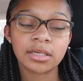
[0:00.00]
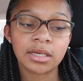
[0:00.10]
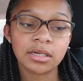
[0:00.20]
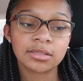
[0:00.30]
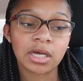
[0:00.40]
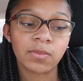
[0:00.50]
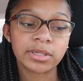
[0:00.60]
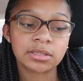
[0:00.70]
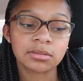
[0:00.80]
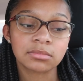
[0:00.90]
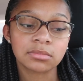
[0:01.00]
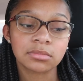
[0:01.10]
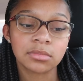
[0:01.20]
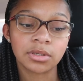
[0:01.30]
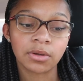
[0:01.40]
again because I wasn't Have they
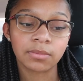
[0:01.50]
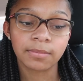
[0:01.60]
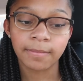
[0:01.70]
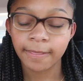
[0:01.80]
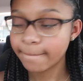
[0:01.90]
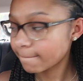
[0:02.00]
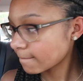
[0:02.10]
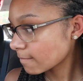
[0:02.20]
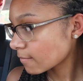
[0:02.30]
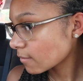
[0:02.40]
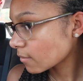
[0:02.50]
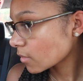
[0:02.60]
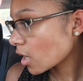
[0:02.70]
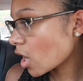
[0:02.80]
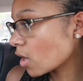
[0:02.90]
ever you
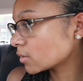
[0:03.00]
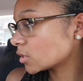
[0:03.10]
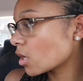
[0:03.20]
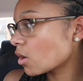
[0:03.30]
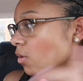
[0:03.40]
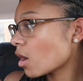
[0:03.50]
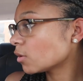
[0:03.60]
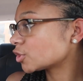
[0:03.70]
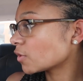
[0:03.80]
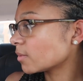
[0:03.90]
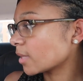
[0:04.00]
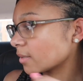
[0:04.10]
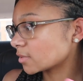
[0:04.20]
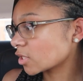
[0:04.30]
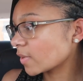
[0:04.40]
know. oh so I'll oh, show them
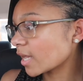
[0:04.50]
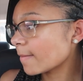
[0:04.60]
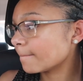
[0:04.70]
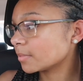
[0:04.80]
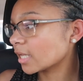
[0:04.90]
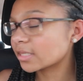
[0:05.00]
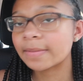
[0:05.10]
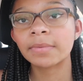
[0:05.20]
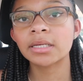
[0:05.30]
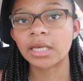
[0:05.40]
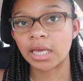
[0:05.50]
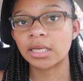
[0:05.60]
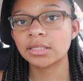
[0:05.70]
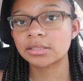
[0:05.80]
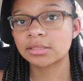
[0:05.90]
that so we got Nothing Bundt
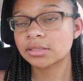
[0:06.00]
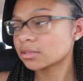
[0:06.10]
Cakes